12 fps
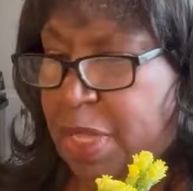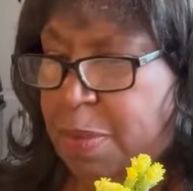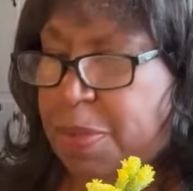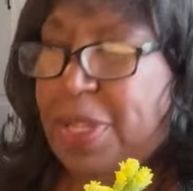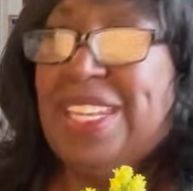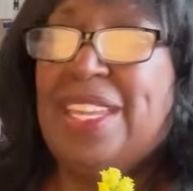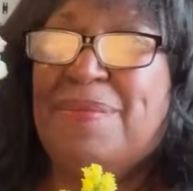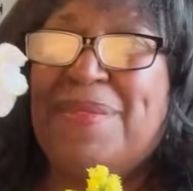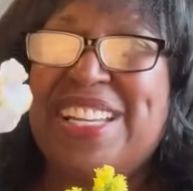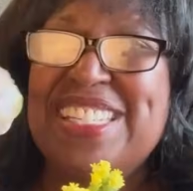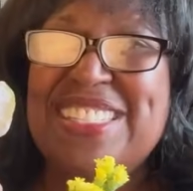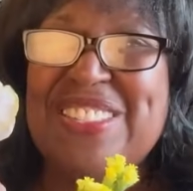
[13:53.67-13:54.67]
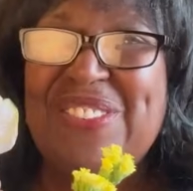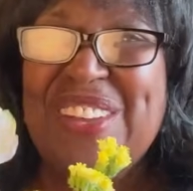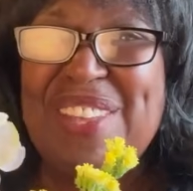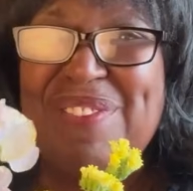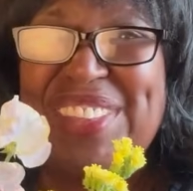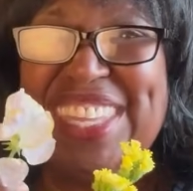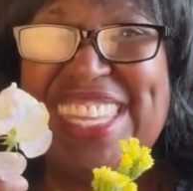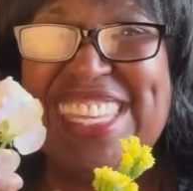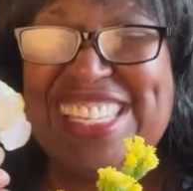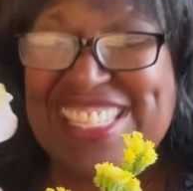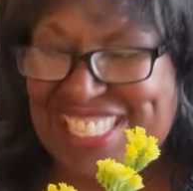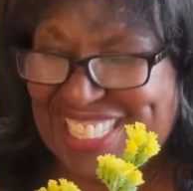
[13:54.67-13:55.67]
me put in my sweet
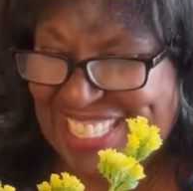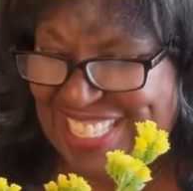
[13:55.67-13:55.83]
peas.